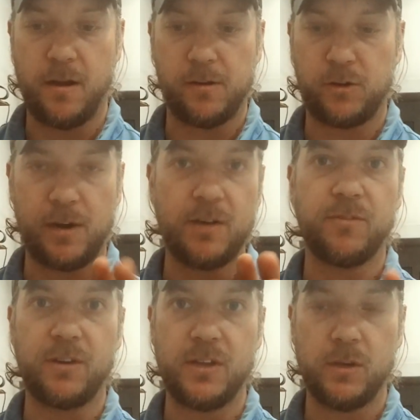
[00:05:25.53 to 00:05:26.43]
great
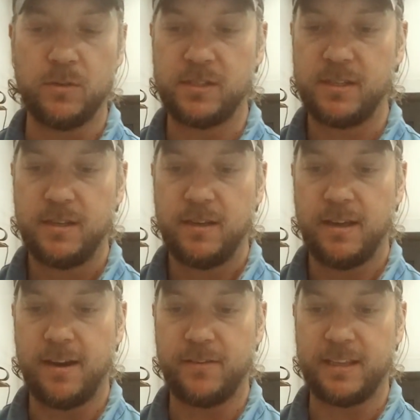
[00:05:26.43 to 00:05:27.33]
for use
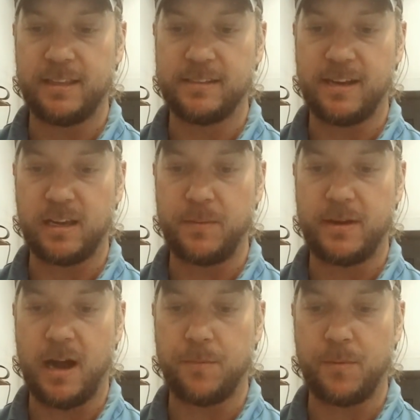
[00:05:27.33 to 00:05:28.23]
and everything. It's not gonna be
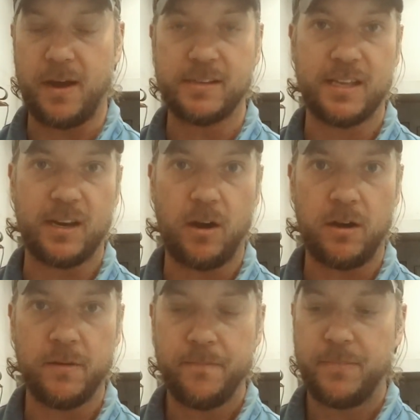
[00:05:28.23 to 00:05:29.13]
compromised at
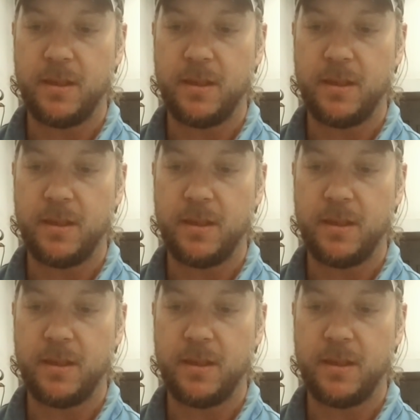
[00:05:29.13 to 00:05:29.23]
all.